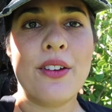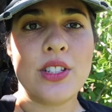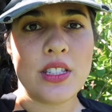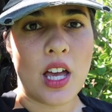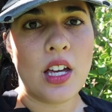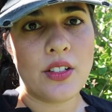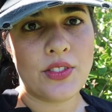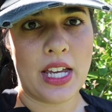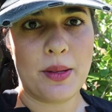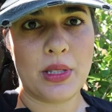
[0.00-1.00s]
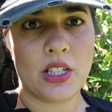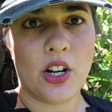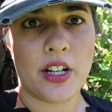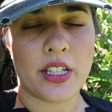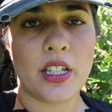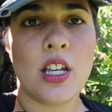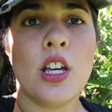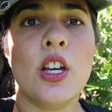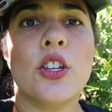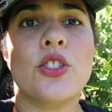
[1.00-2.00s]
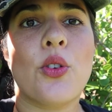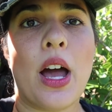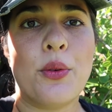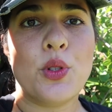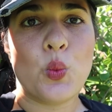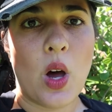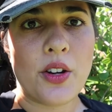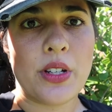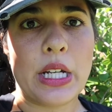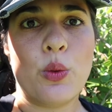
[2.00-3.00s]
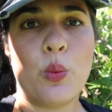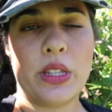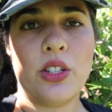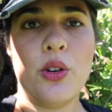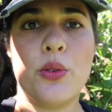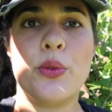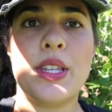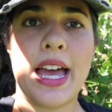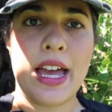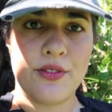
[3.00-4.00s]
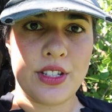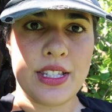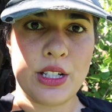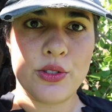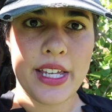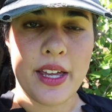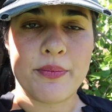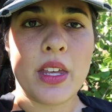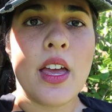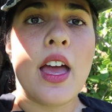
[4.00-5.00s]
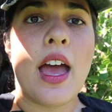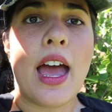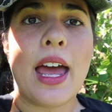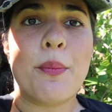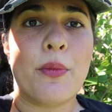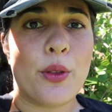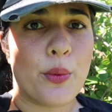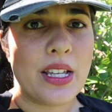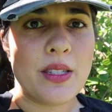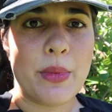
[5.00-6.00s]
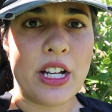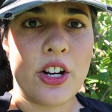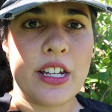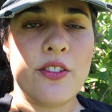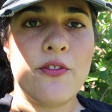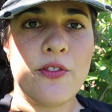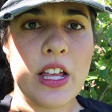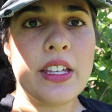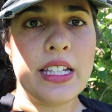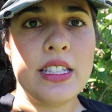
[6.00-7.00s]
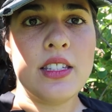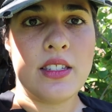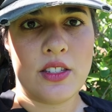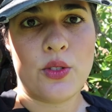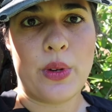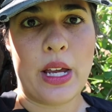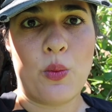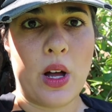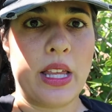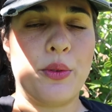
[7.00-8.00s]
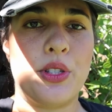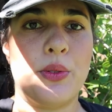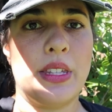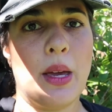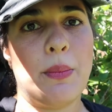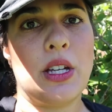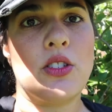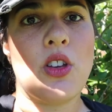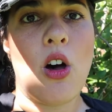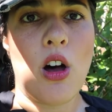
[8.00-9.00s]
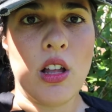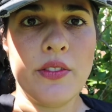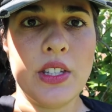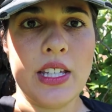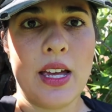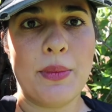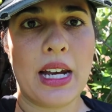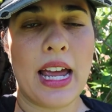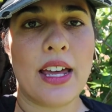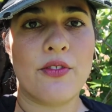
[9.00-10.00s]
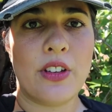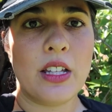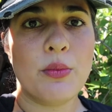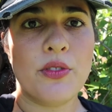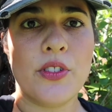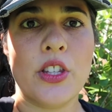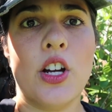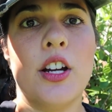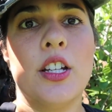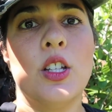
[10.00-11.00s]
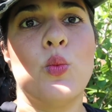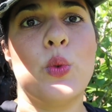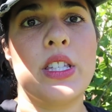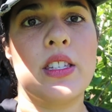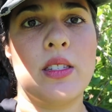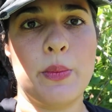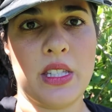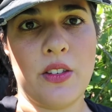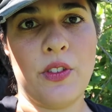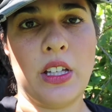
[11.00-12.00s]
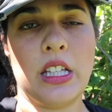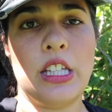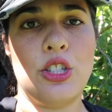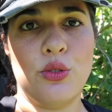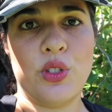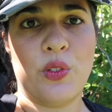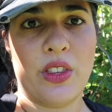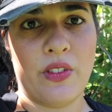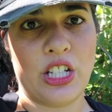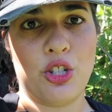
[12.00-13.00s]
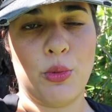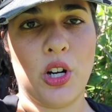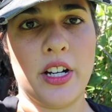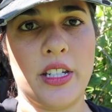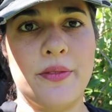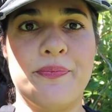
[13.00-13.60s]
have a ton of time in the garden, so I was watering with the hose every single day. And the rest of my garden fell into disarray while I was doing that because all of the time that I had available for the garden was specifically used for the vegetable garden.